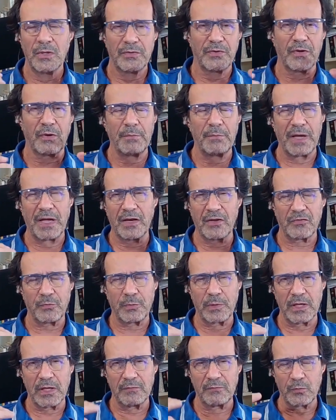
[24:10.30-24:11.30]
top
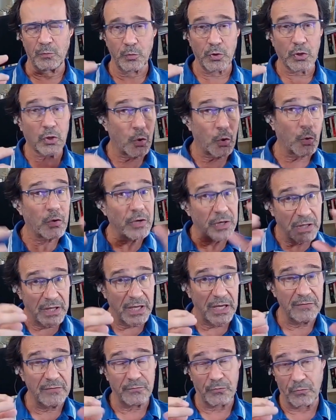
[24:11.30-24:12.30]
management level would
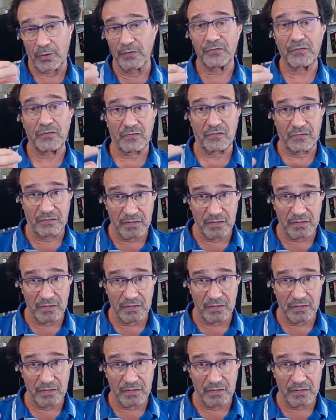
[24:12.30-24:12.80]
coordinate, for instance,